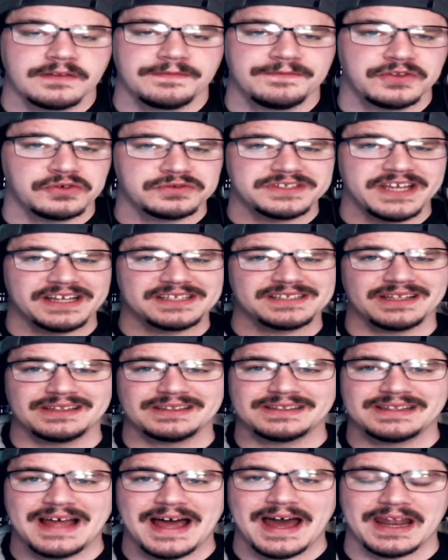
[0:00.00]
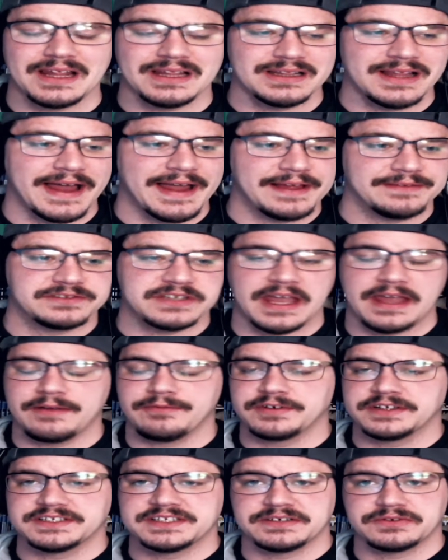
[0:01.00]
The flu takes a lot of lives
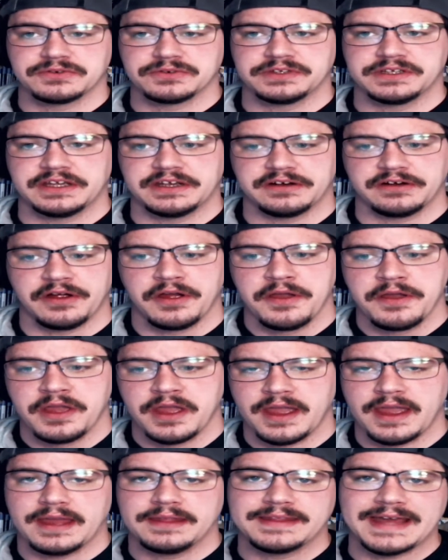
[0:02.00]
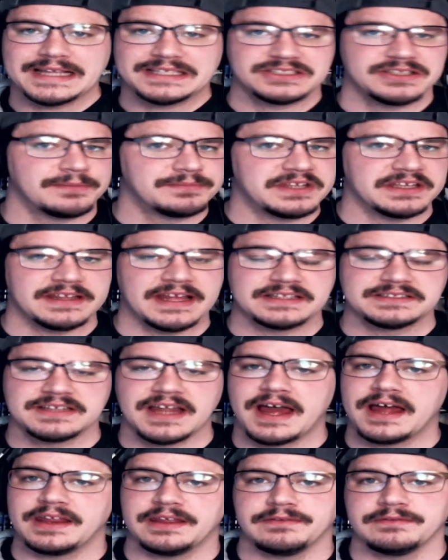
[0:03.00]
every single year, and that's something that's
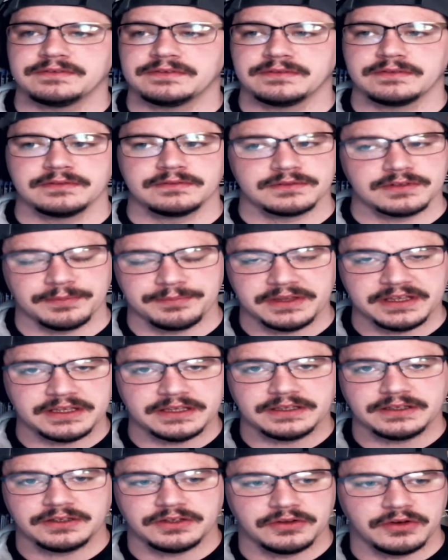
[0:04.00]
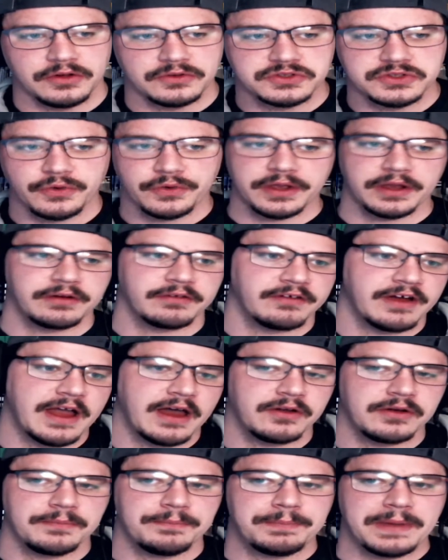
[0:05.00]
not even to be, joking
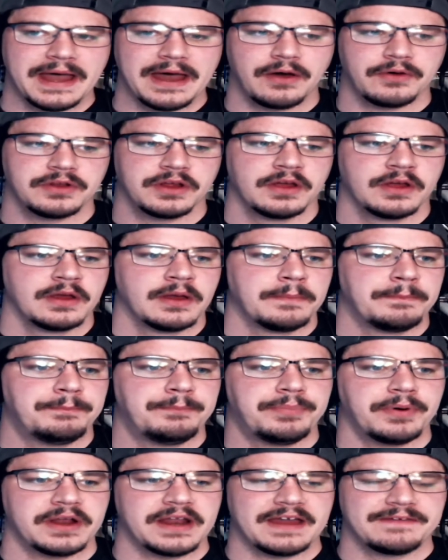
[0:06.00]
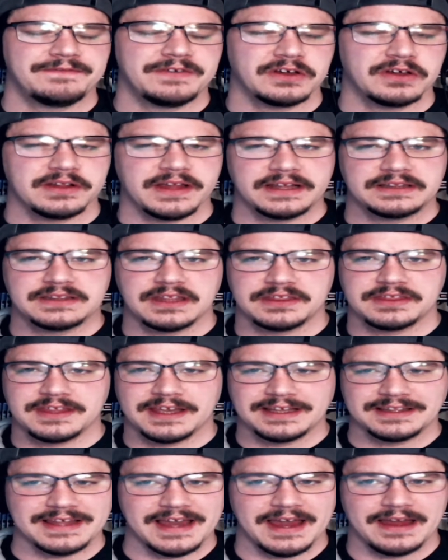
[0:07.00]
around about. But I feel like the
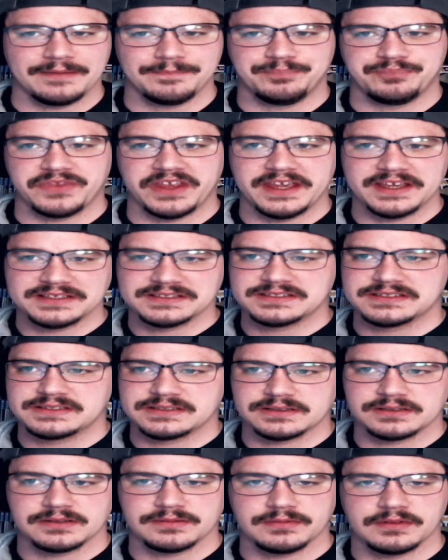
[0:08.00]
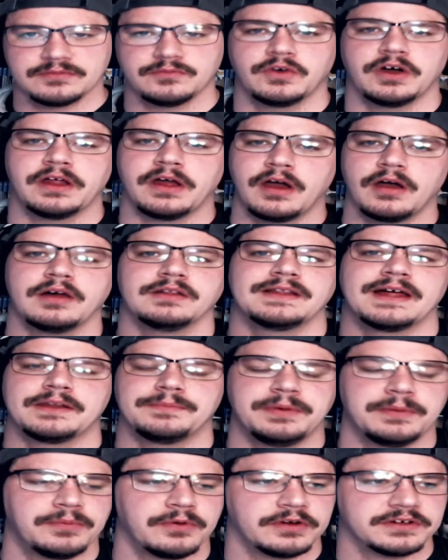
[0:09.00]
thing that is what a lot
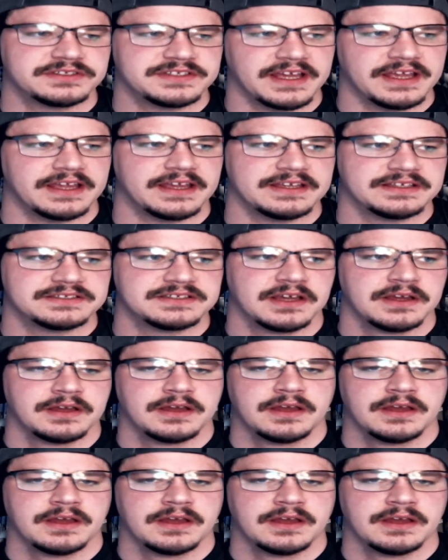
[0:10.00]
of people are saying is